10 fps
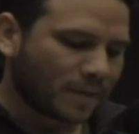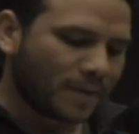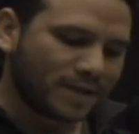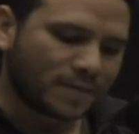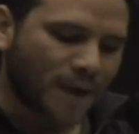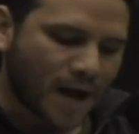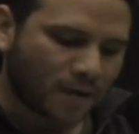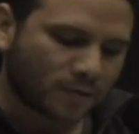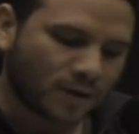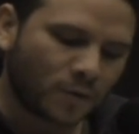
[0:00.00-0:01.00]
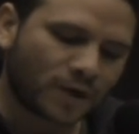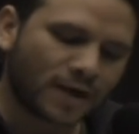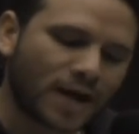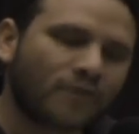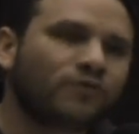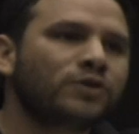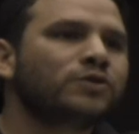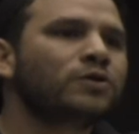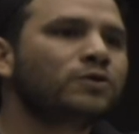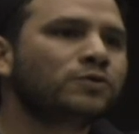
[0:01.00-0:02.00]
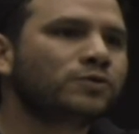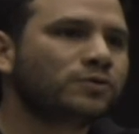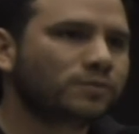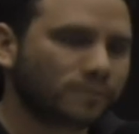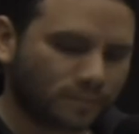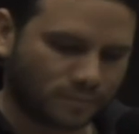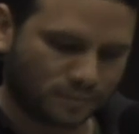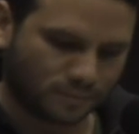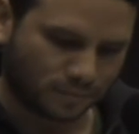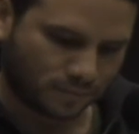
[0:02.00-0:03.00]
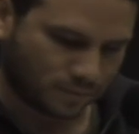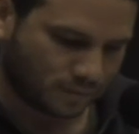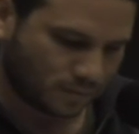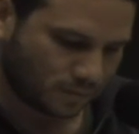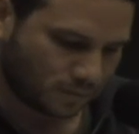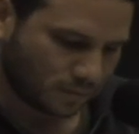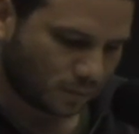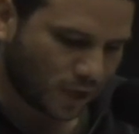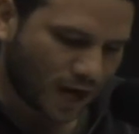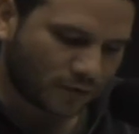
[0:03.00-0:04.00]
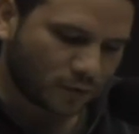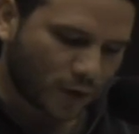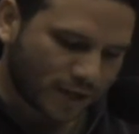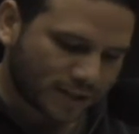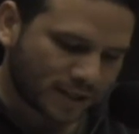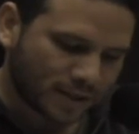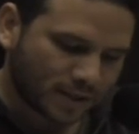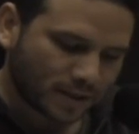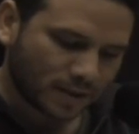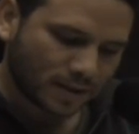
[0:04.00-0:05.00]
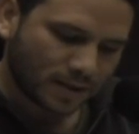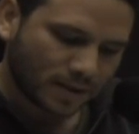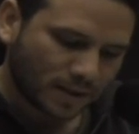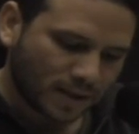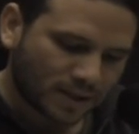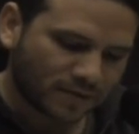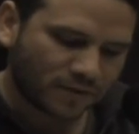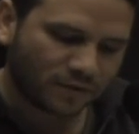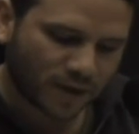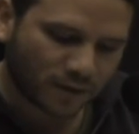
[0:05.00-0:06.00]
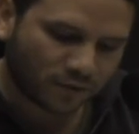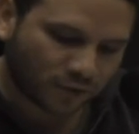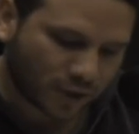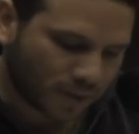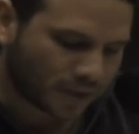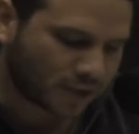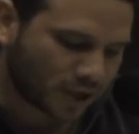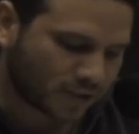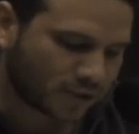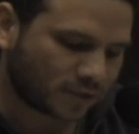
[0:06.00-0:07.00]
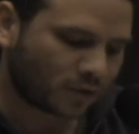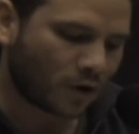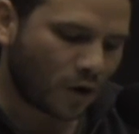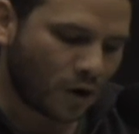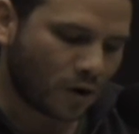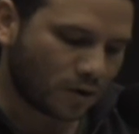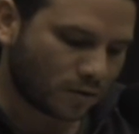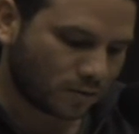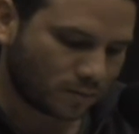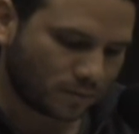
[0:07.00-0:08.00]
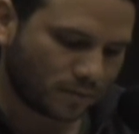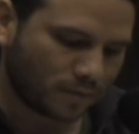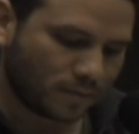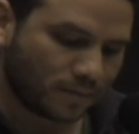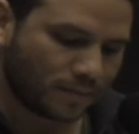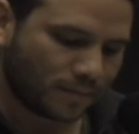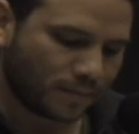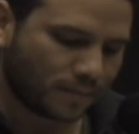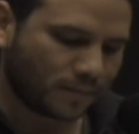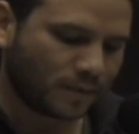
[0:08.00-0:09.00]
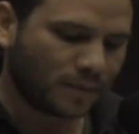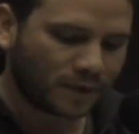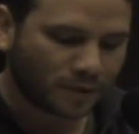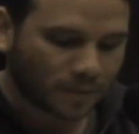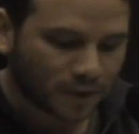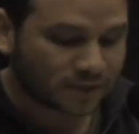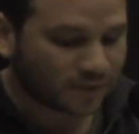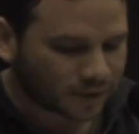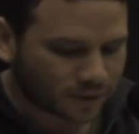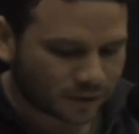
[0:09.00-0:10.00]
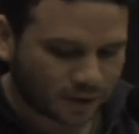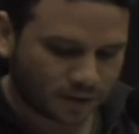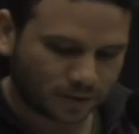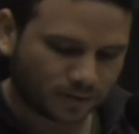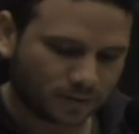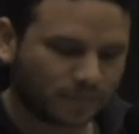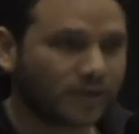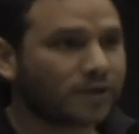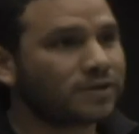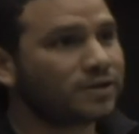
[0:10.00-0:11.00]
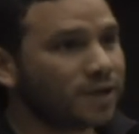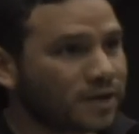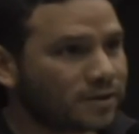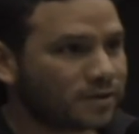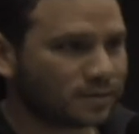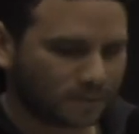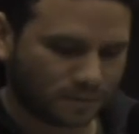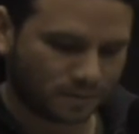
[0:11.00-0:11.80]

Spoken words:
But it's a battle that we cannot afford to lose. We have to wage it as if the fate of freedom and justice for all depended upon its victory, because it does.